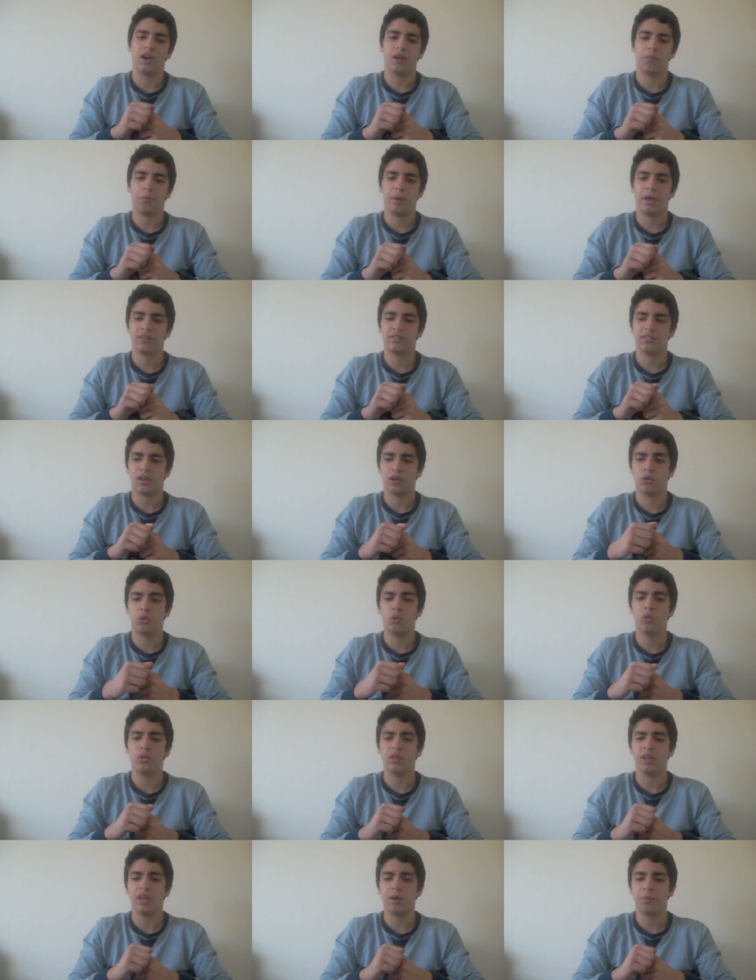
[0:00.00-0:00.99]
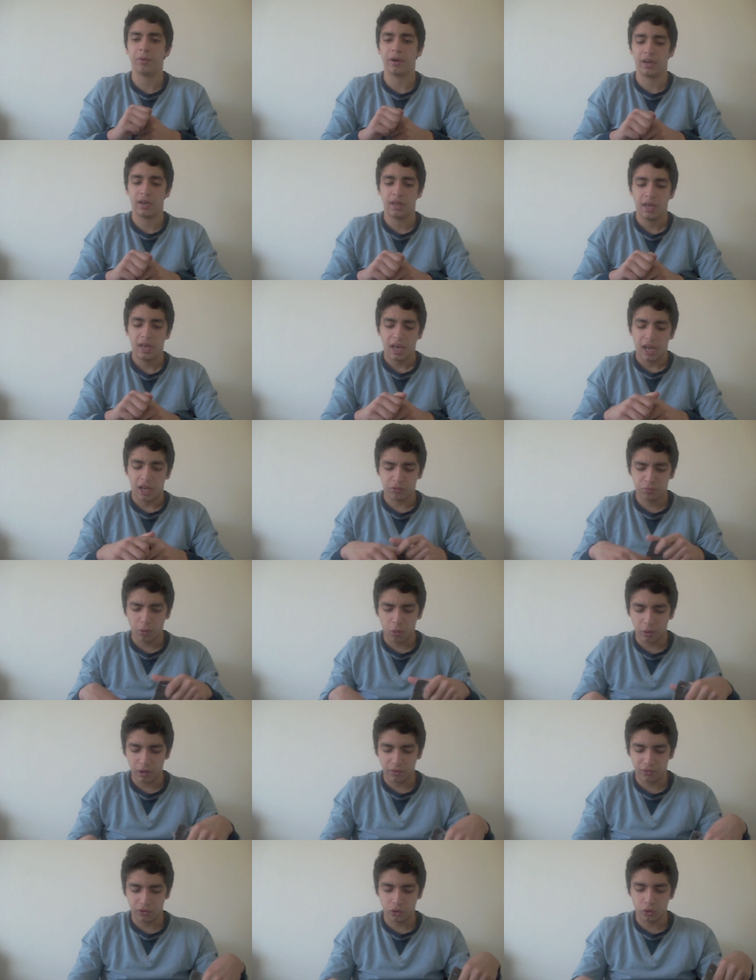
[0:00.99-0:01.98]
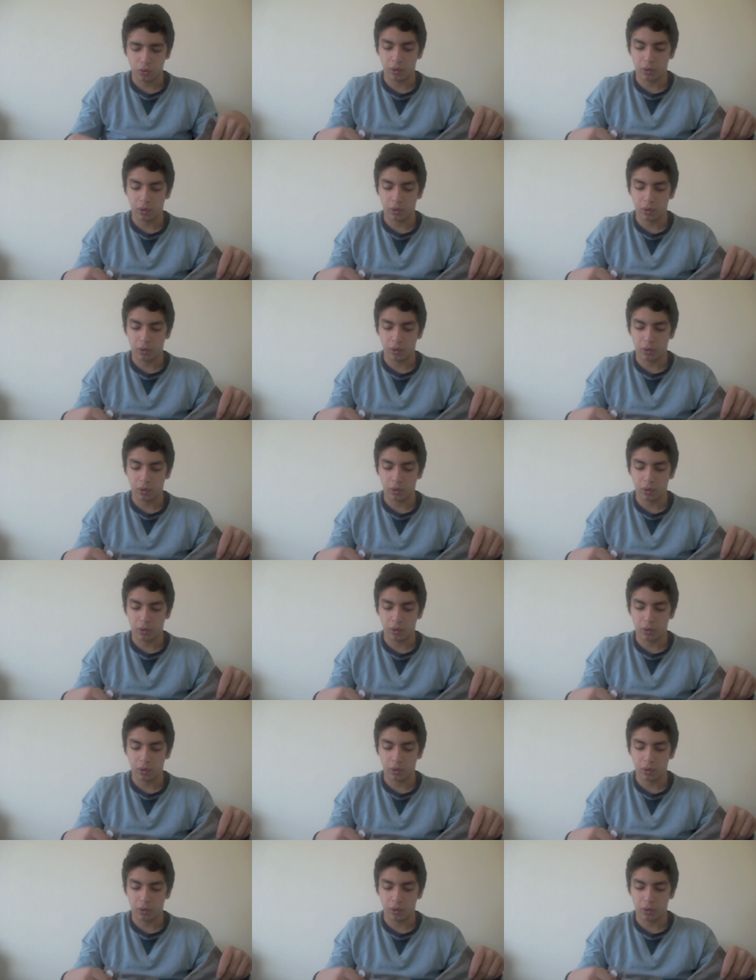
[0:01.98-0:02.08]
pants that are too thick. But as well, if